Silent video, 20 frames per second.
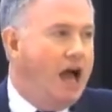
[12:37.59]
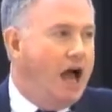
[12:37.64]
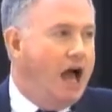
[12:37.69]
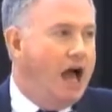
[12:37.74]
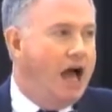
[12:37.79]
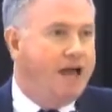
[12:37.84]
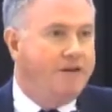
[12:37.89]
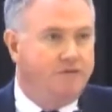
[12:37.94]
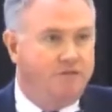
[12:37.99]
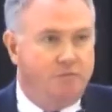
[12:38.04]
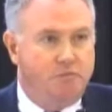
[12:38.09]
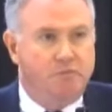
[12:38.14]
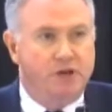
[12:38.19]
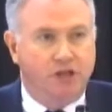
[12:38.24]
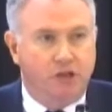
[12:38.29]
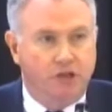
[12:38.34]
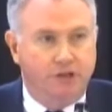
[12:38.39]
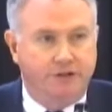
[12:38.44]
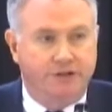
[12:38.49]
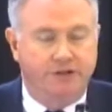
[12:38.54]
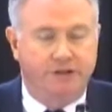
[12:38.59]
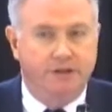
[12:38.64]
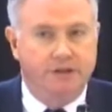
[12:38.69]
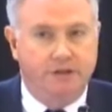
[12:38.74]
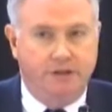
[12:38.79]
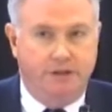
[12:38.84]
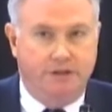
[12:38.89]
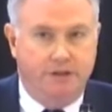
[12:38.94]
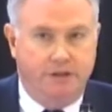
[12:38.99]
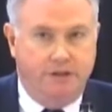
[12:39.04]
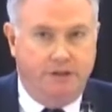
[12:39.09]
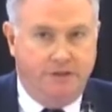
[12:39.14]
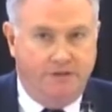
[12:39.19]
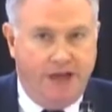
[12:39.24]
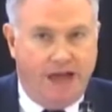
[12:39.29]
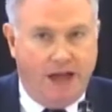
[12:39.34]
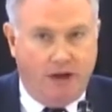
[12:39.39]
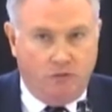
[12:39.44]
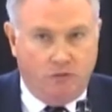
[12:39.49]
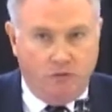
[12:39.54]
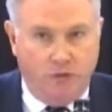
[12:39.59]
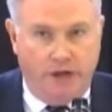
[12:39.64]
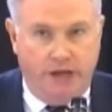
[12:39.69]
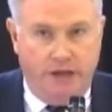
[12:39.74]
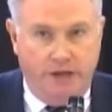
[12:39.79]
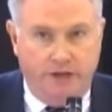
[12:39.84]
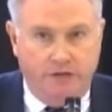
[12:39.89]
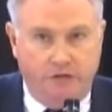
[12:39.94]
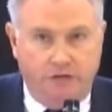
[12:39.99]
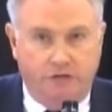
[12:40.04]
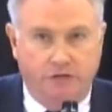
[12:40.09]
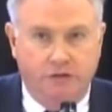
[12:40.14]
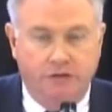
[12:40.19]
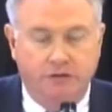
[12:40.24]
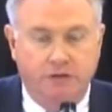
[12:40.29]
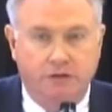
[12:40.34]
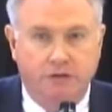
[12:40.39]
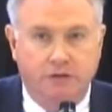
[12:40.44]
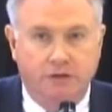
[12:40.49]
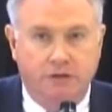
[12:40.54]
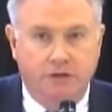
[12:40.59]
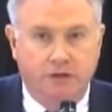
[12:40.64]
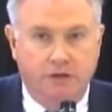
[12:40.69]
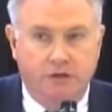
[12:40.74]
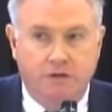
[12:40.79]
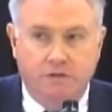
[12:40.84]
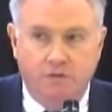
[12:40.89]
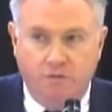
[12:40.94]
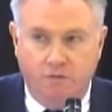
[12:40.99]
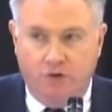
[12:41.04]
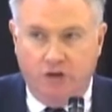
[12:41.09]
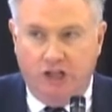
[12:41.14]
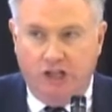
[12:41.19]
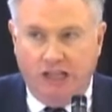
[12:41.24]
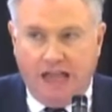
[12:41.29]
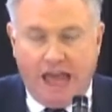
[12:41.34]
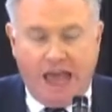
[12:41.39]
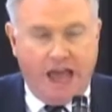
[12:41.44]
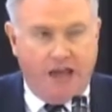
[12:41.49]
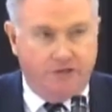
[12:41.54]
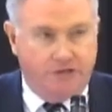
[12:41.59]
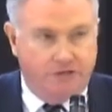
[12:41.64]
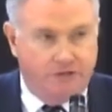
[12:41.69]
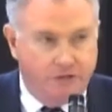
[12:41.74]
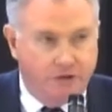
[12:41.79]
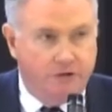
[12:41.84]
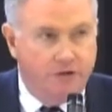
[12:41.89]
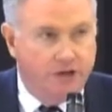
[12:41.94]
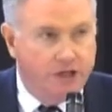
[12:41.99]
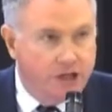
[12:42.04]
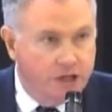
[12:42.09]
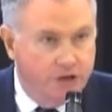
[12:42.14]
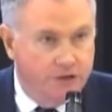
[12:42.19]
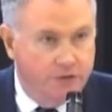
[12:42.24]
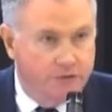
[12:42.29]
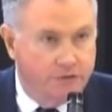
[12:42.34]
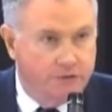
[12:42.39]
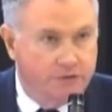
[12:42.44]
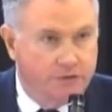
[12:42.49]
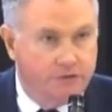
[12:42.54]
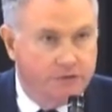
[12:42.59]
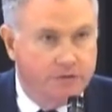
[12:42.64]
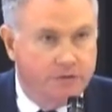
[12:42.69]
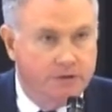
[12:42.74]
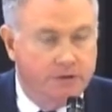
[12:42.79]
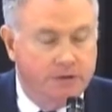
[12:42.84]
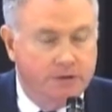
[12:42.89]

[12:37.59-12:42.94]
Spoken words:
I've built that ranch for the last 30 years,